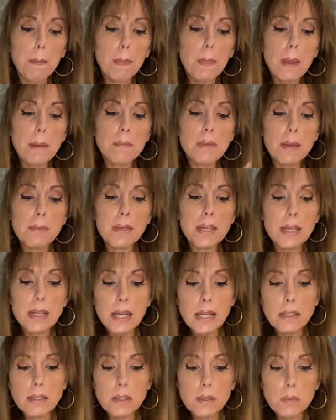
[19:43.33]
maybe
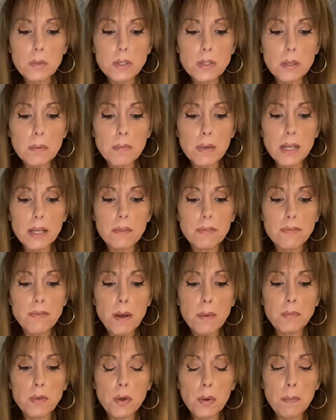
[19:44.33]
connecting with somebody
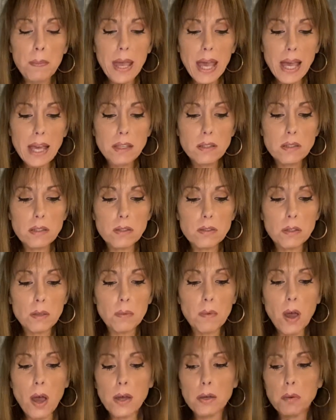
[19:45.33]
from your past in
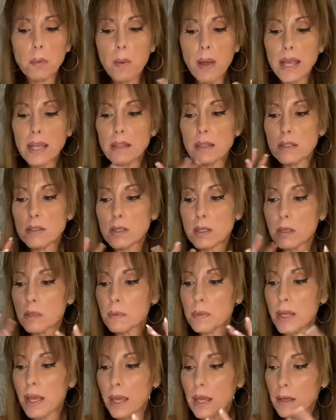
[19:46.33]
some kind of way that's going to
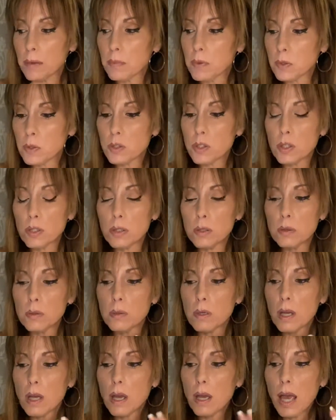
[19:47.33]
be able
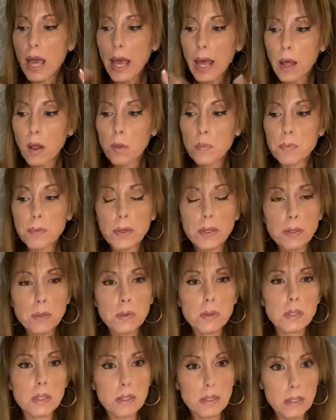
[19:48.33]
to help bring you
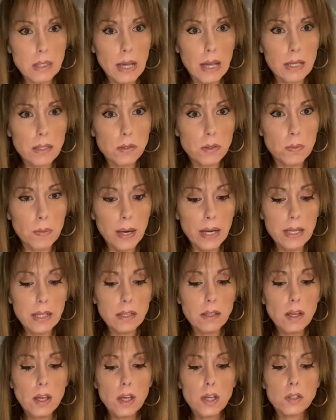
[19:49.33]
success,
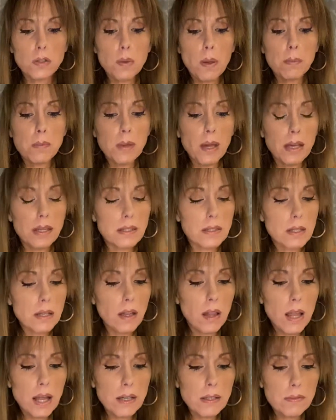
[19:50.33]
right? So I did
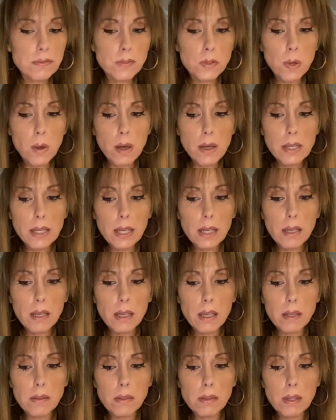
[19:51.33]
a lot of
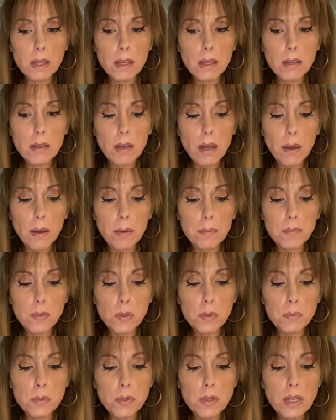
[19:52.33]
talking in the
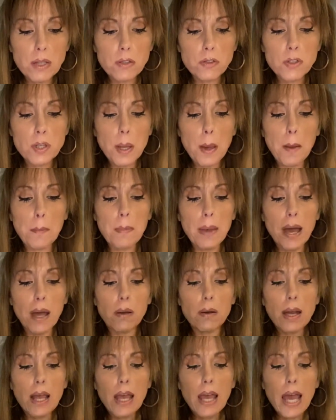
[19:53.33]
new moon energy
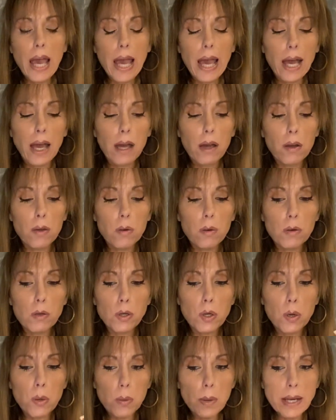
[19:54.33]
about how
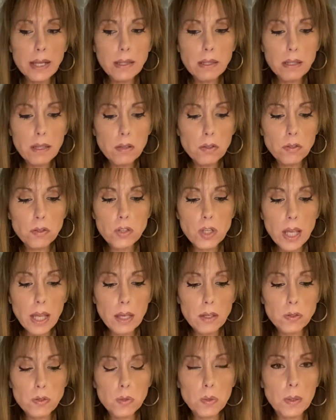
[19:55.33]
great the
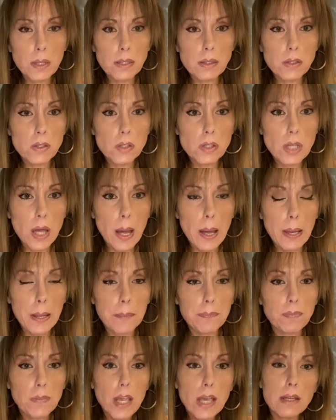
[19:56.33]
energy is during this
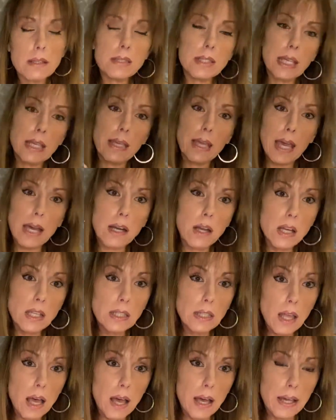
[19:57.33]
time to get
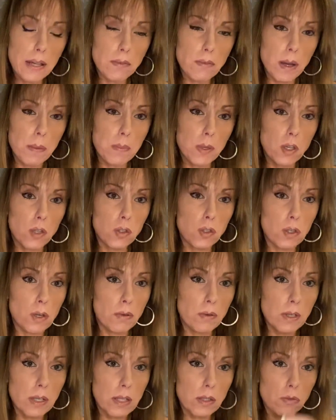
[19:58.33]
online, right? Because
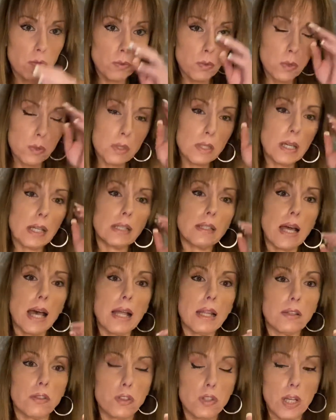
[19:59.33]
Uranus rules
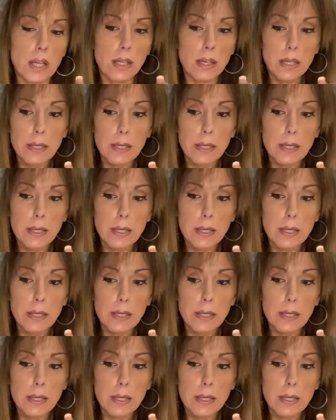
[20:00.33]
technology.